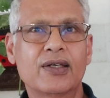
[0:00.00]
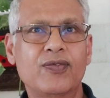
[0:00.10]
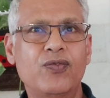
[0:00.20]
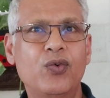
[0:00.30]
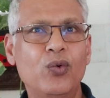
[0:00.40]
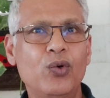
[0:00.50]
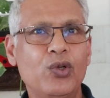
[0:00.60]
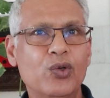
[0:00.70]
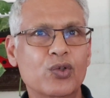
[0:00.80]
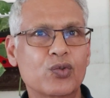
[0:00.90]
food
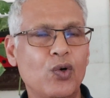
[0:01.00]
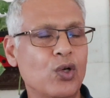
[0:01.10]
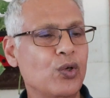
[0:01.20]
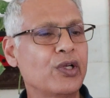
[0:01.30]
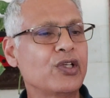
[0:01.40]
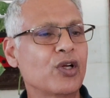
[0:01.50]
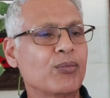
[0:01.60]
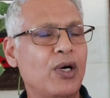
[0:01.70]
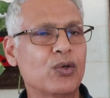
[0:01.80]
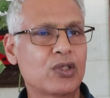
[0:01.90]
you swallow in your
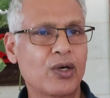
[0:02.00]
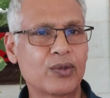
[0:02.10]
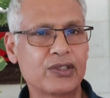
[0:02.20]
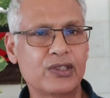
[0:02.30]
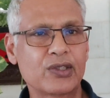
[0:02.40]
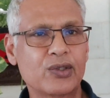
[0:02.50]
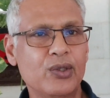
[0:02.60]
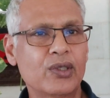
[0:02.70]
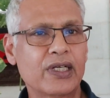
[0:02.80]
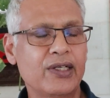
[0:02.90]
mouth? How does it
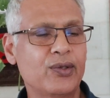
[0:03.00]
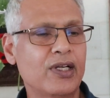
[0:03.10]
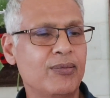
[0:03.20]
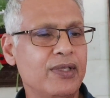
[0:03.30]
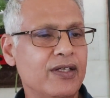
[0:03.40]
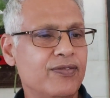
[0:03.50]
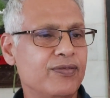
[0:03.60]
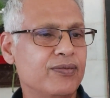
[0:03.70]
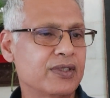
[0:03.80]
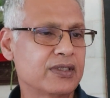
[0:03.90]
go? Can you tell me
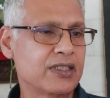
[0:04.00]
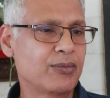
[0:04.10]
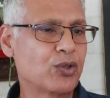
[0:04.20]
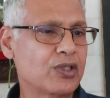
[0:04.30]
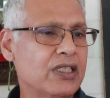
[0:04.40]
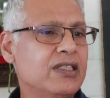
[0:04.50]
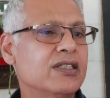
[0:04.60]
about it?